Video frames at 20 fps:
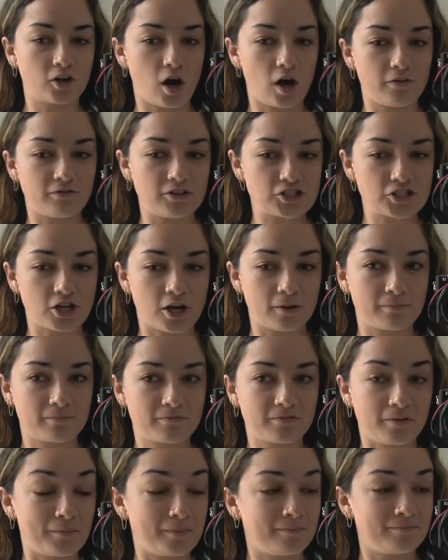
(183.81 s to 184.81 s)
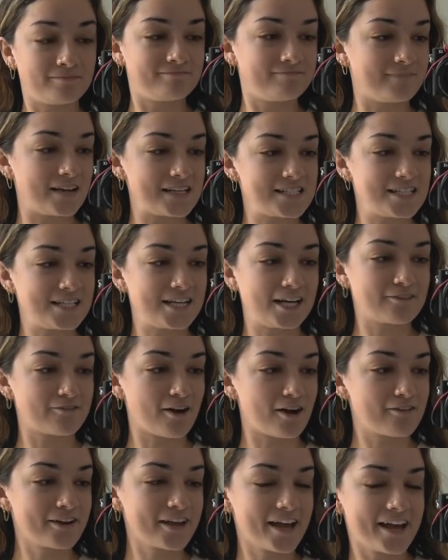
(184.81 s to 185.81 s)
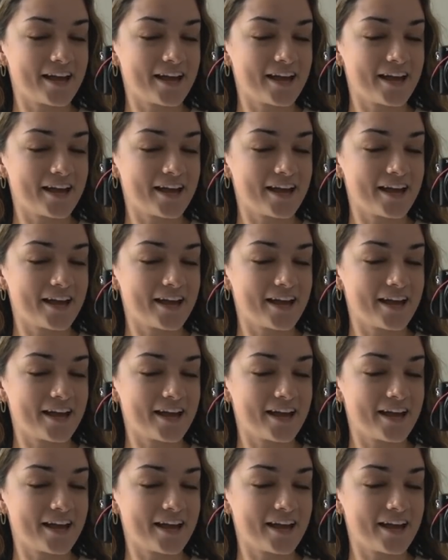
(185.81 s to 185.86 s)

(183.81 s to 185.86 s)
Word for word: coffee shop from 1995, I